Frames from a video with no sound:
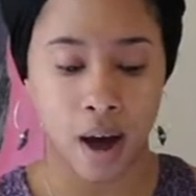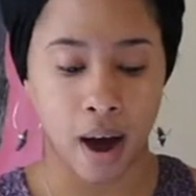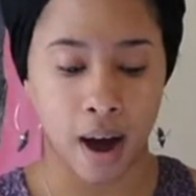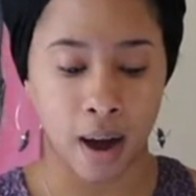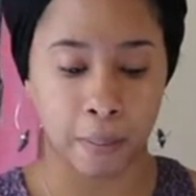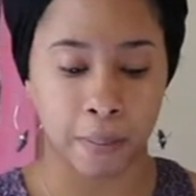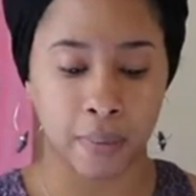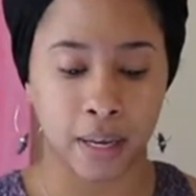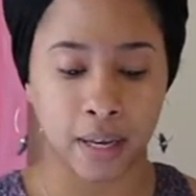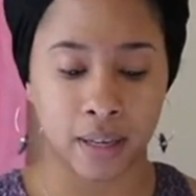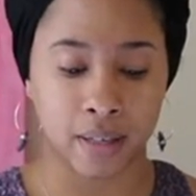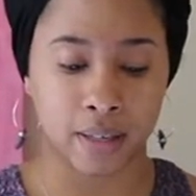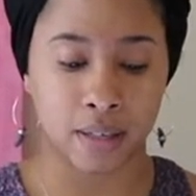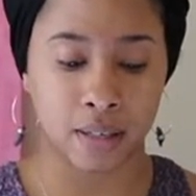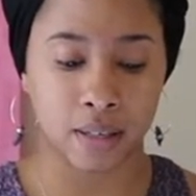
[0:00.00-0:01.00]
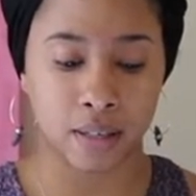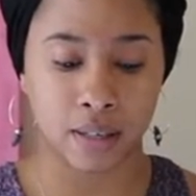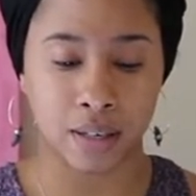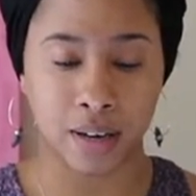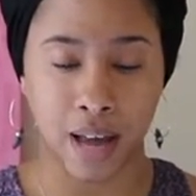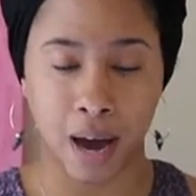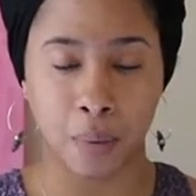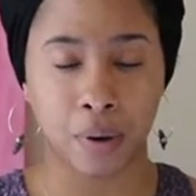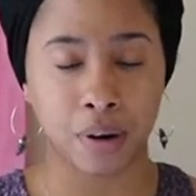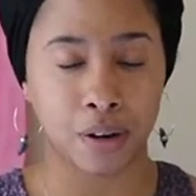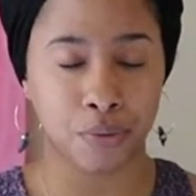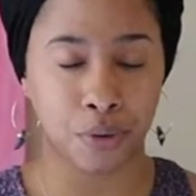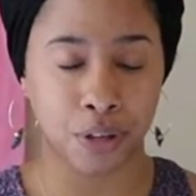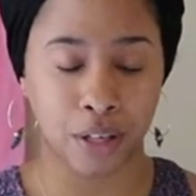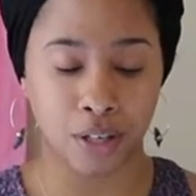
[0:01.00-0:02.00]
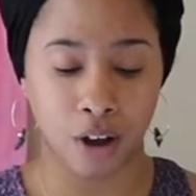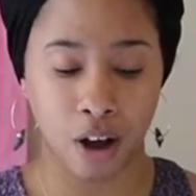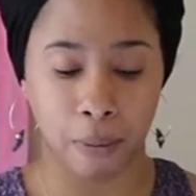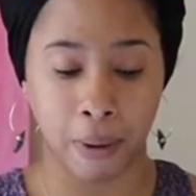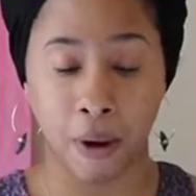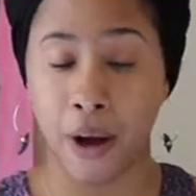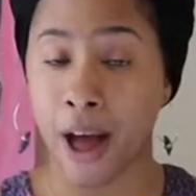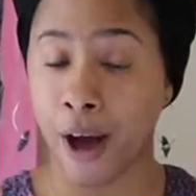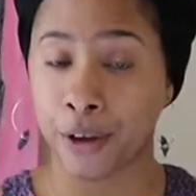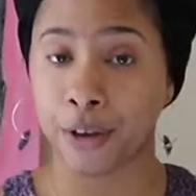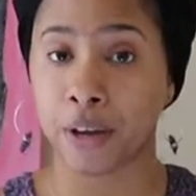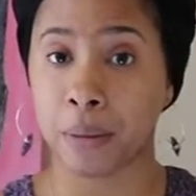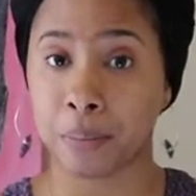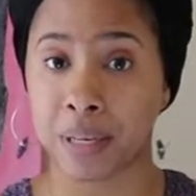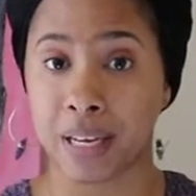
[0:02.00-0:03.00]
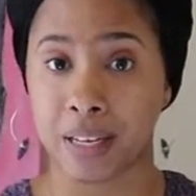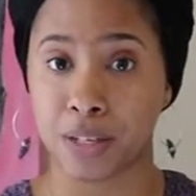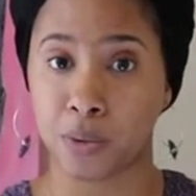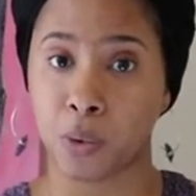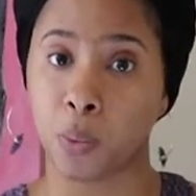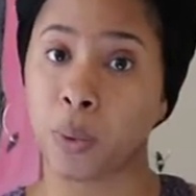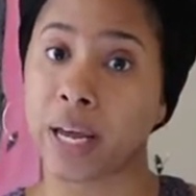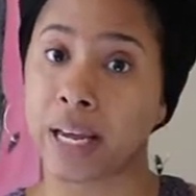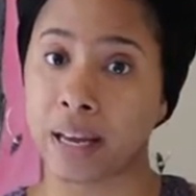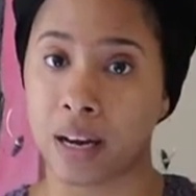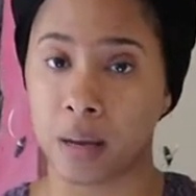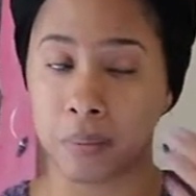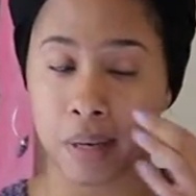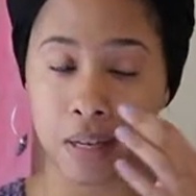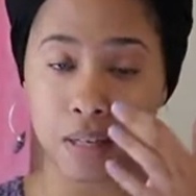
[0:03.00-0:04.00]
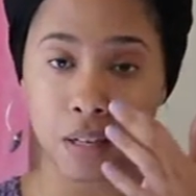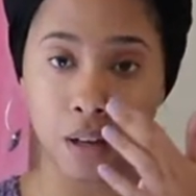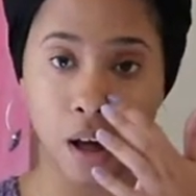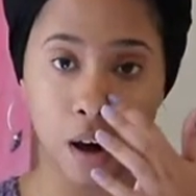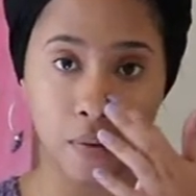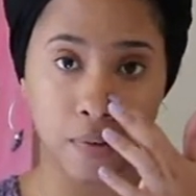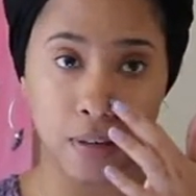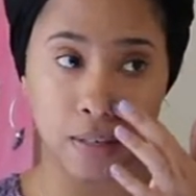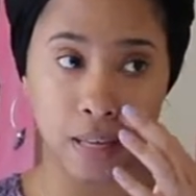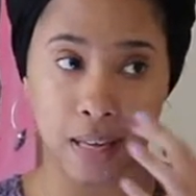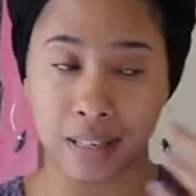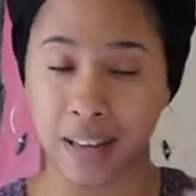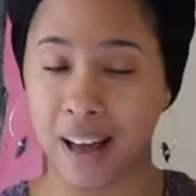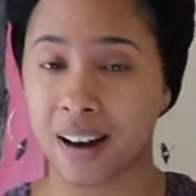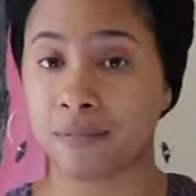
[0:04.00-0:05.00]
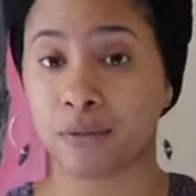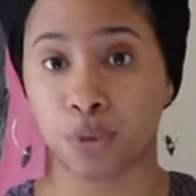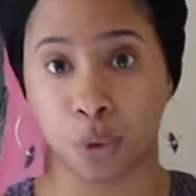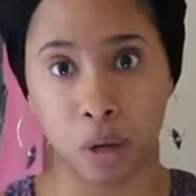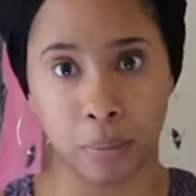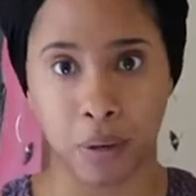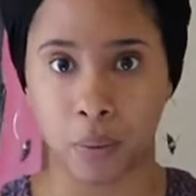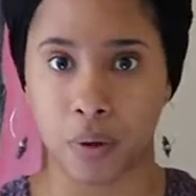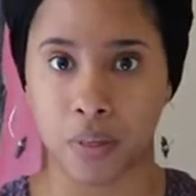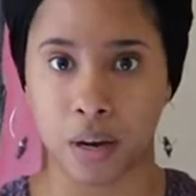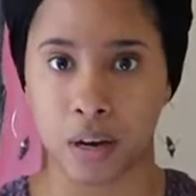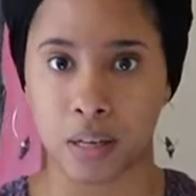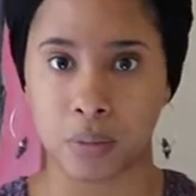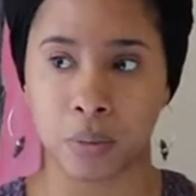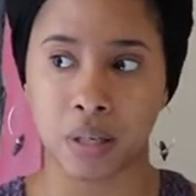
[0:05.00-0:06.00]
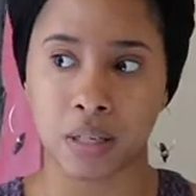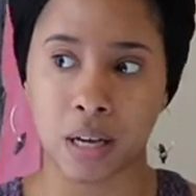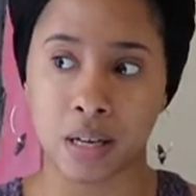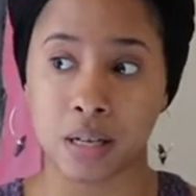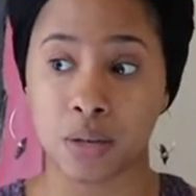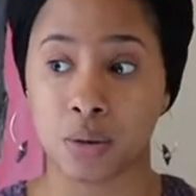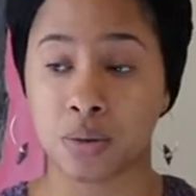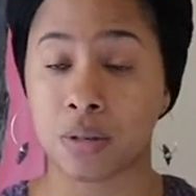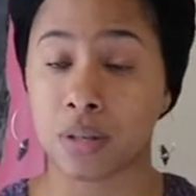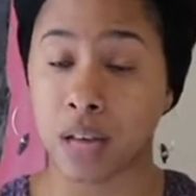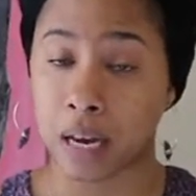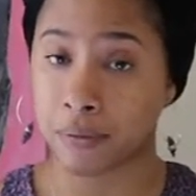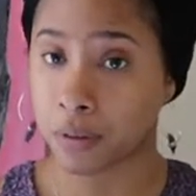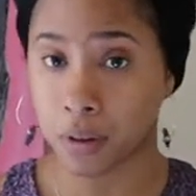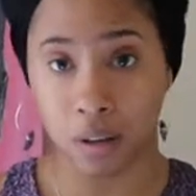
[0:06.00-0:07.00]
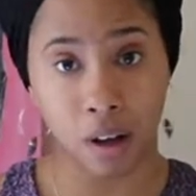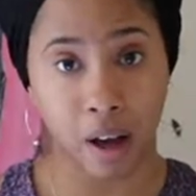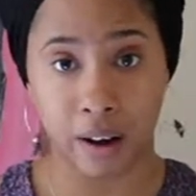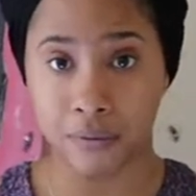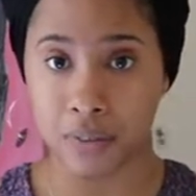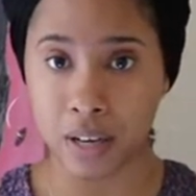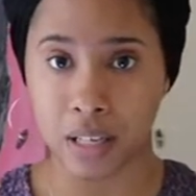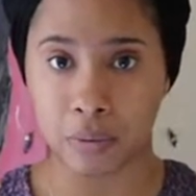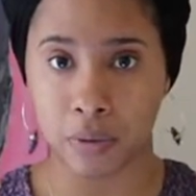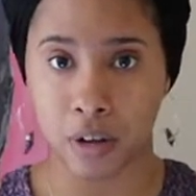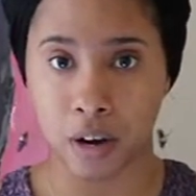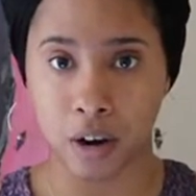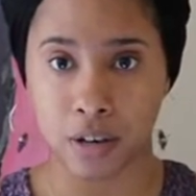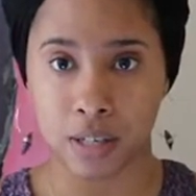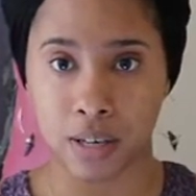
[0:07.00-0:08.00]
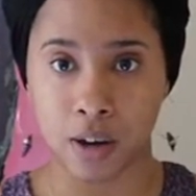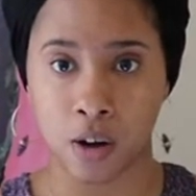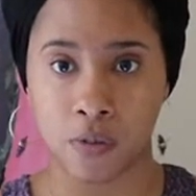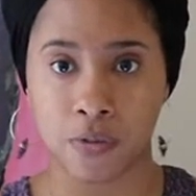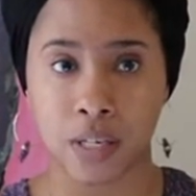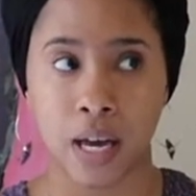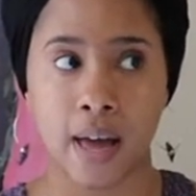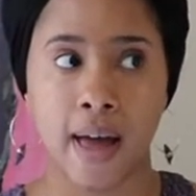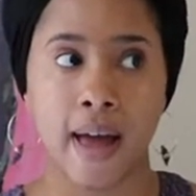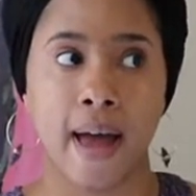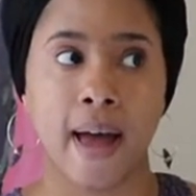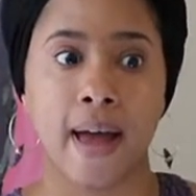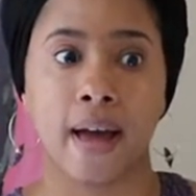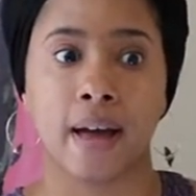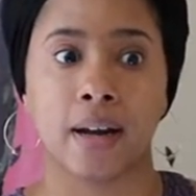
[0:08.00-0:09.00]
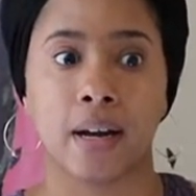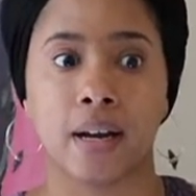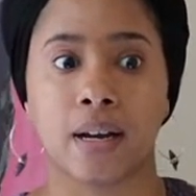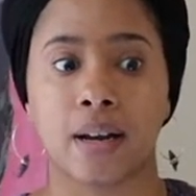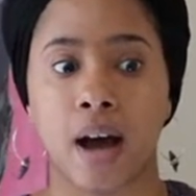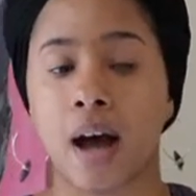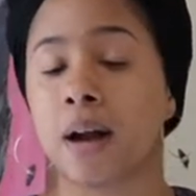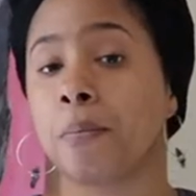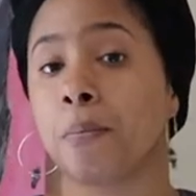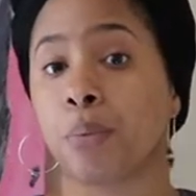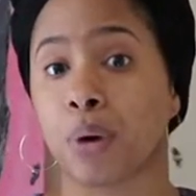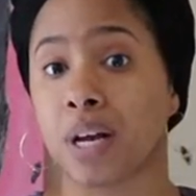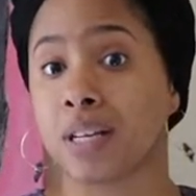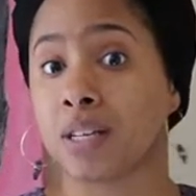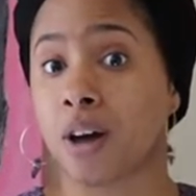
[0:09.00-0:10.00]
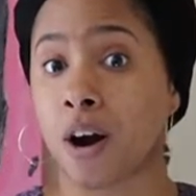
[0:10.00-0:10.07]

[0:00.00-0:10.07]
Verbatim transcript: Um, and now we're going to really talk about how you can begin to awaken it, because a lot of us, that's kind of dormant within us. We tend to stifle a lot of things within ourselves and not embrace